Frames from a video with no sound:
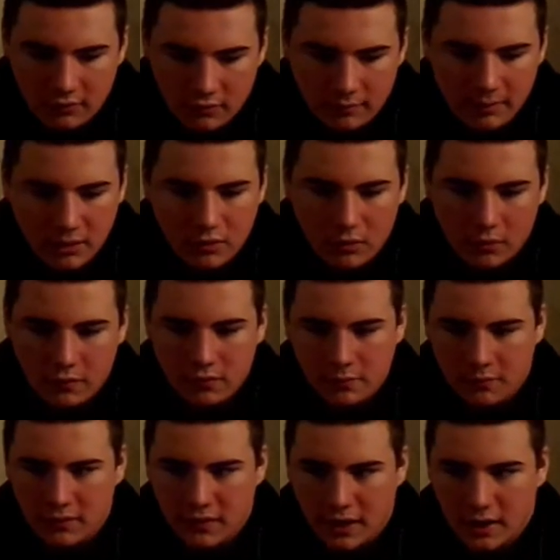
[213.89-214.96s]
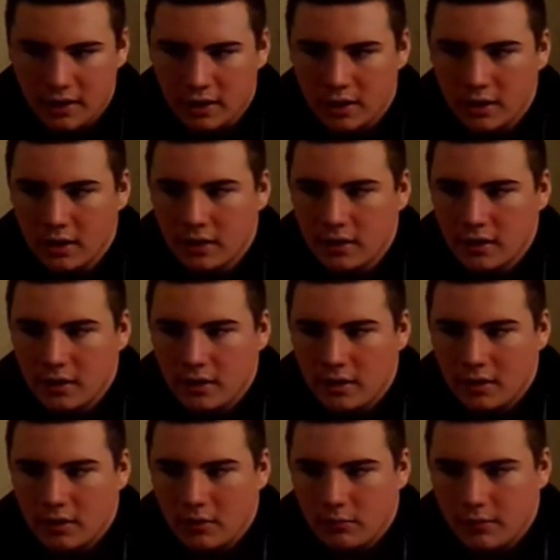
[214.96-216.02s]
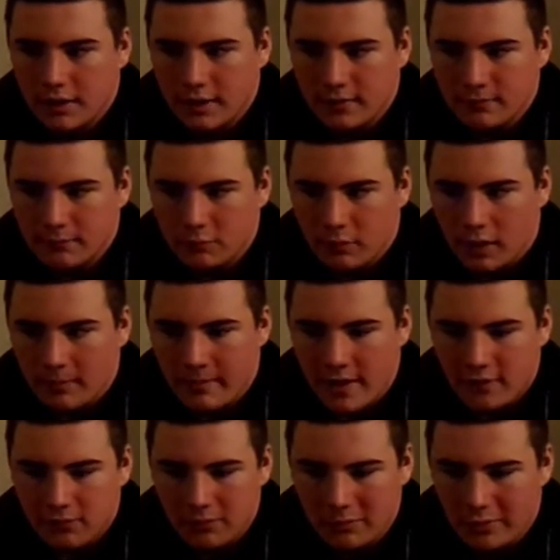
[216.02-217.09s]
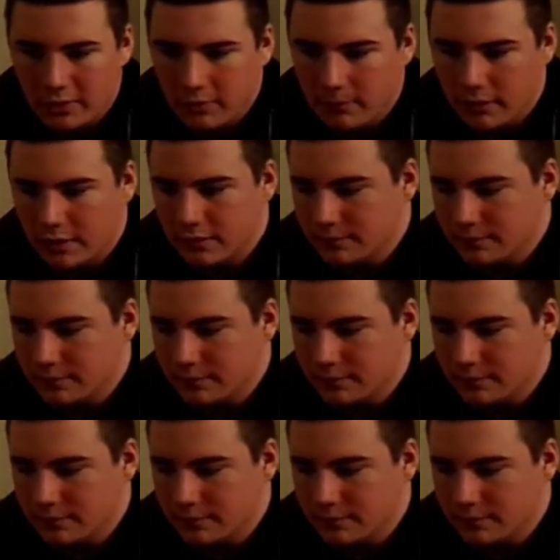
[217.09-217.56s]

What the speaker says: I mean, of course, when like we can wear masks, we will, but